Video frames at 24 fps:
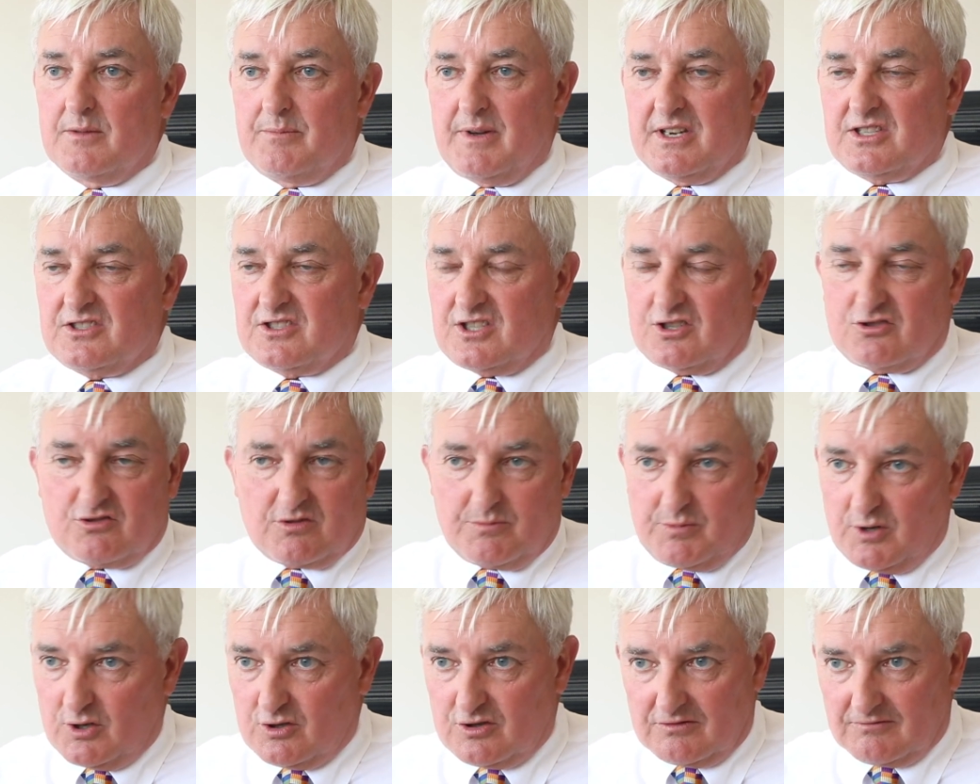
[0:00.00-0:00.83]
the best
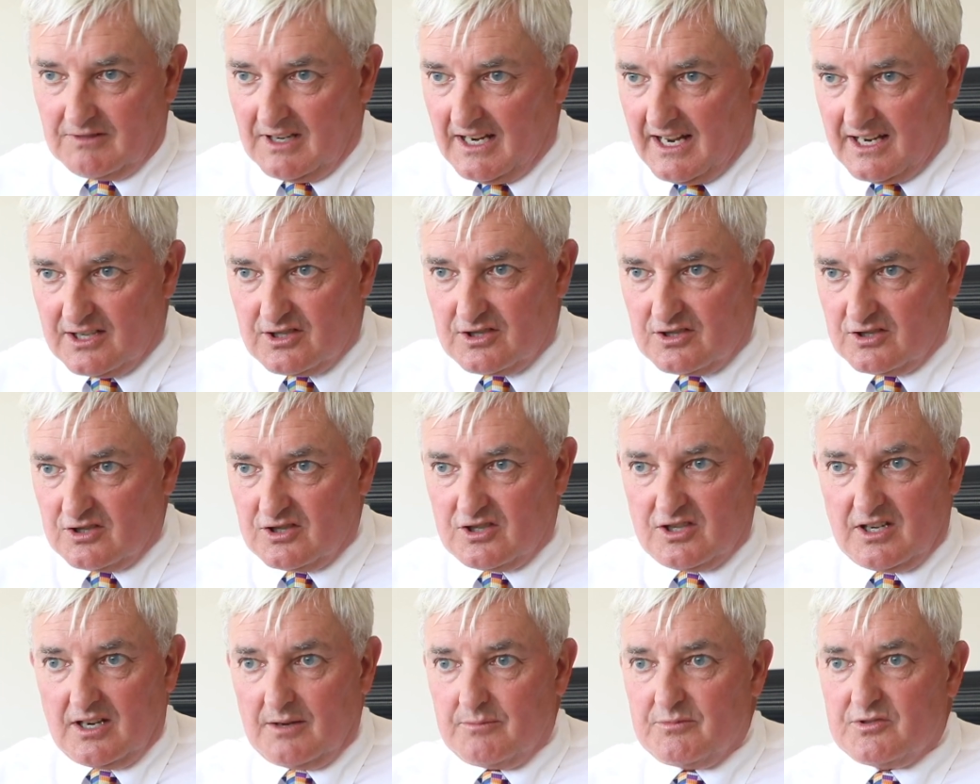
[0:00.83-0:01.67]
distribution
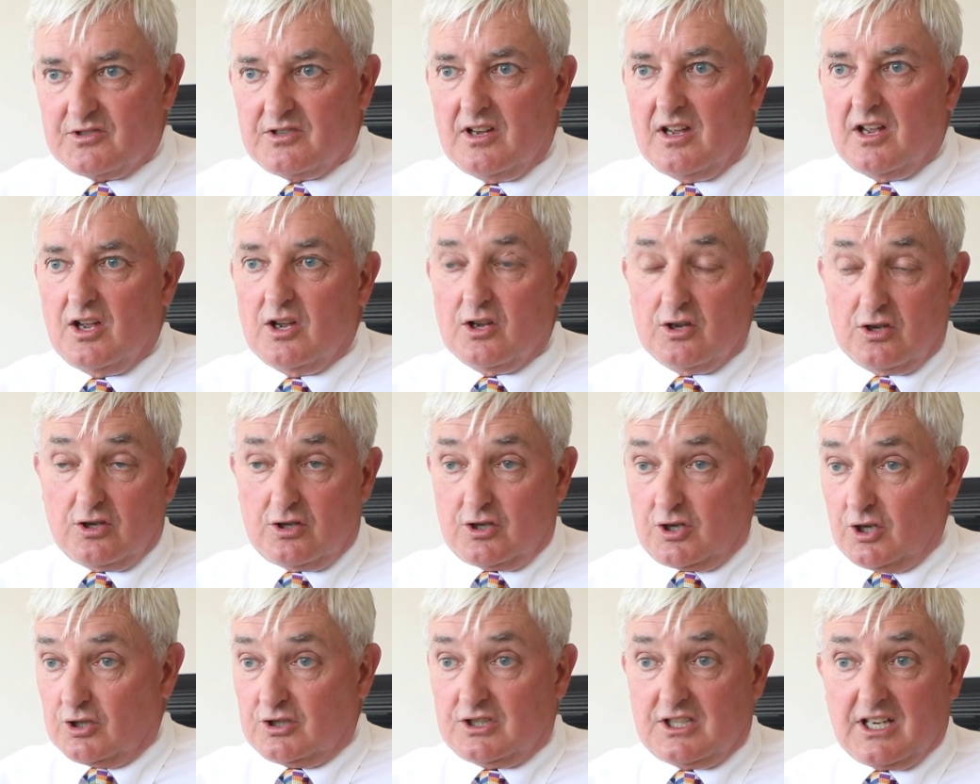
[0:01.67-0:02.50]
relationships,
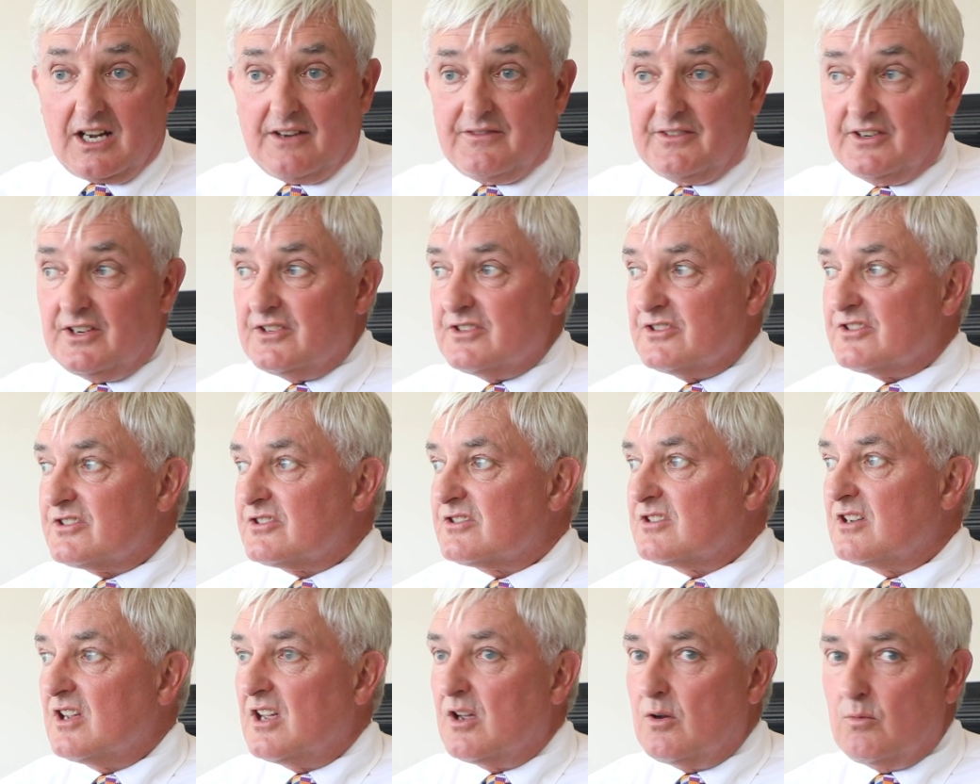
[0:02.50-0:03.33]
good
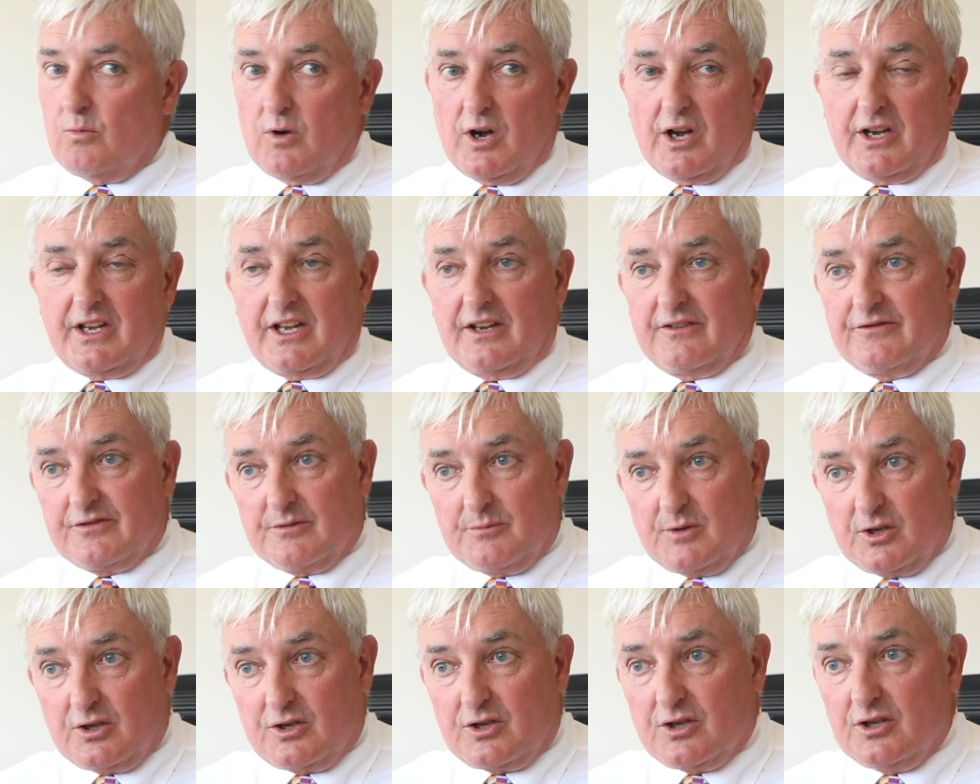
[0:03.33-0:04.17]
governance, working
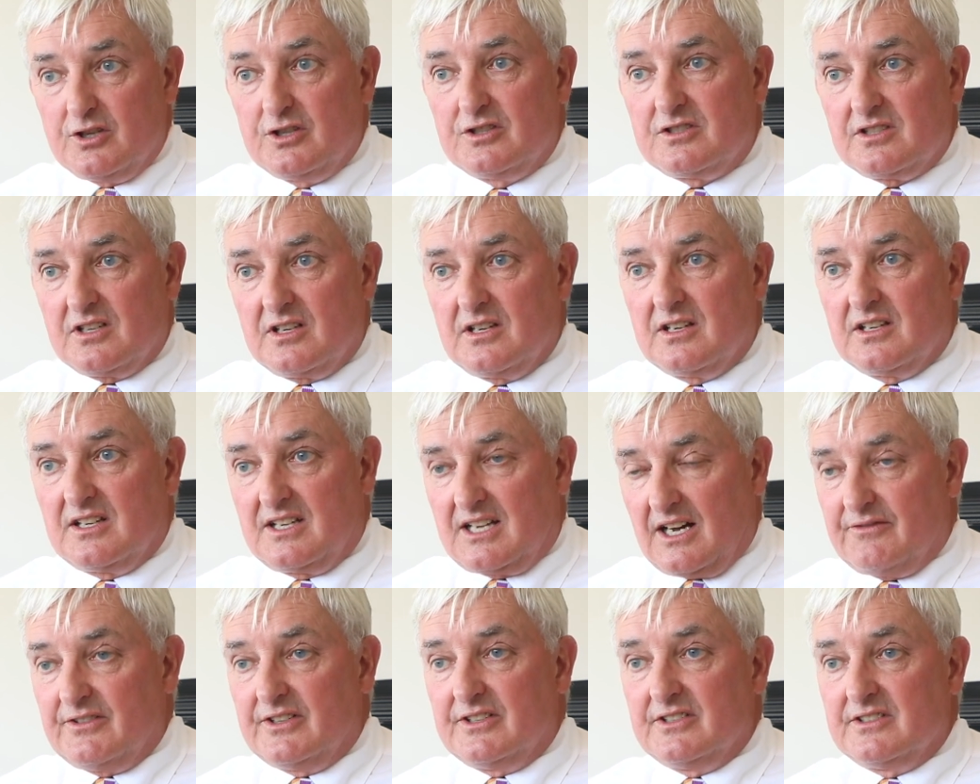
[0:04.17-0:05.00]
from a good
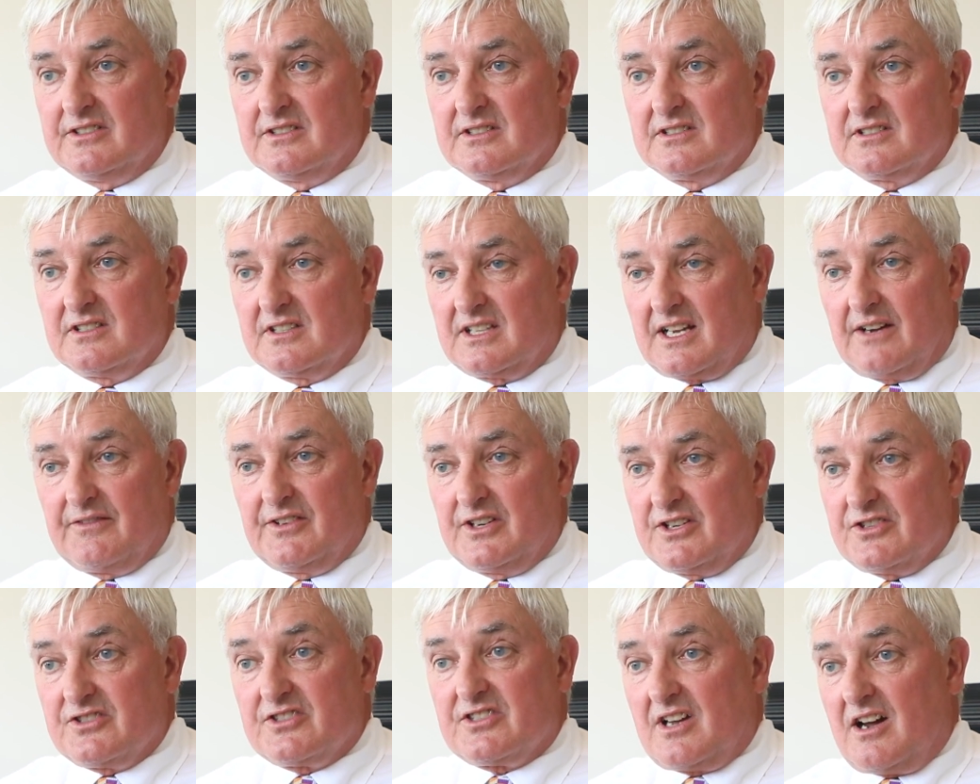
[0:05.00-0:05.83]

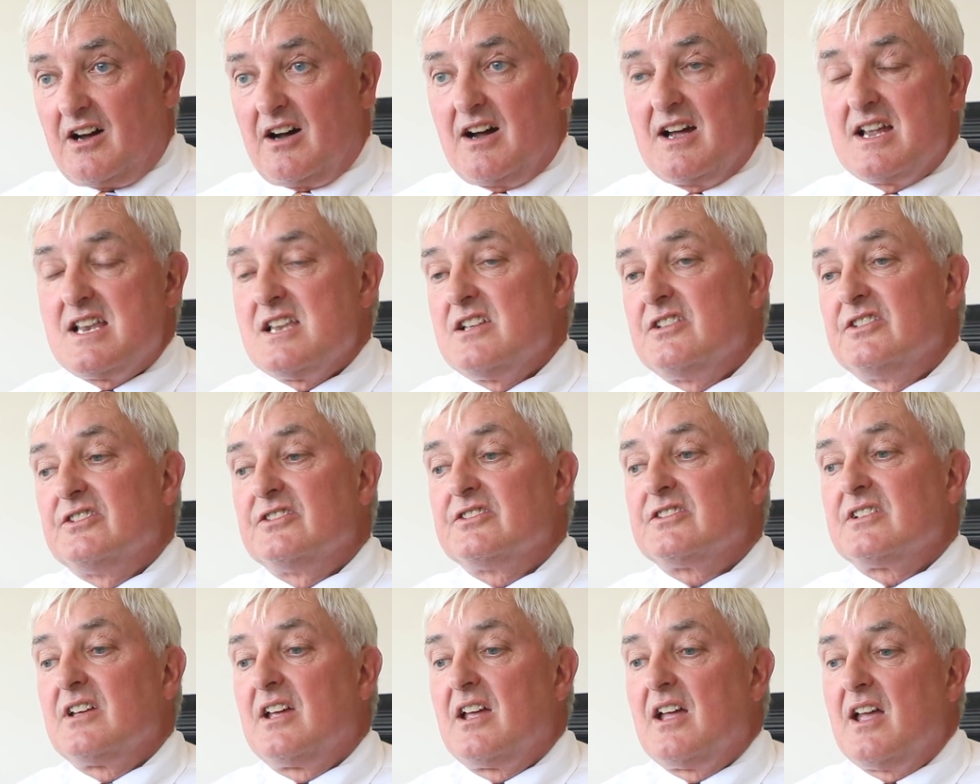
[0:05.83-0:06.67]
governance
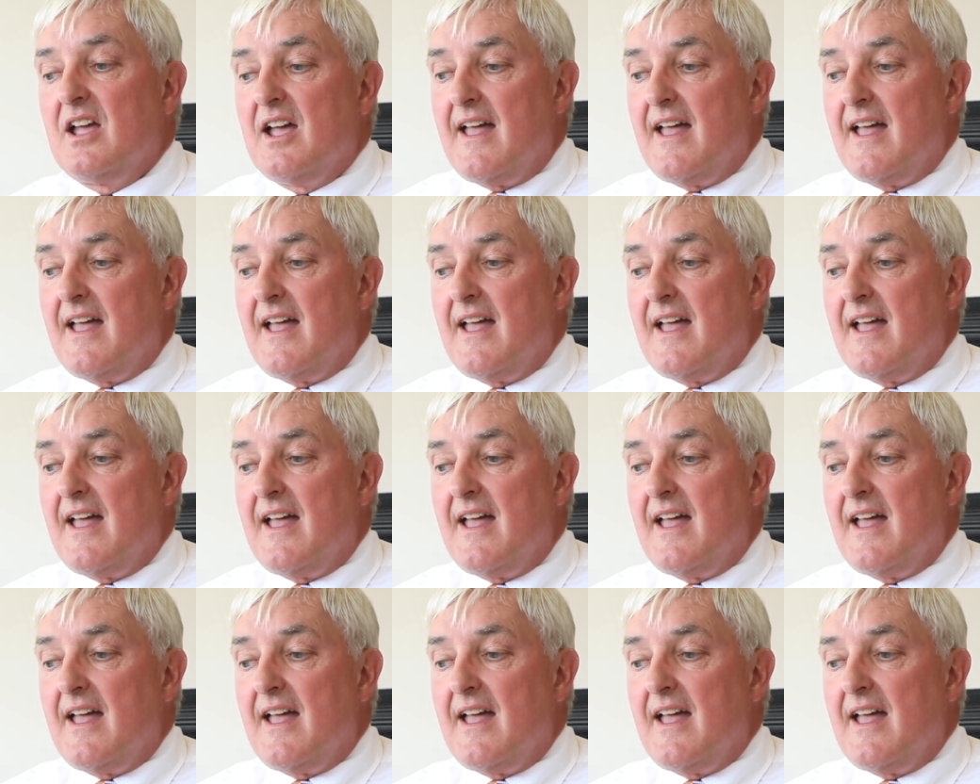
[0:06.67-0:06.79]
island.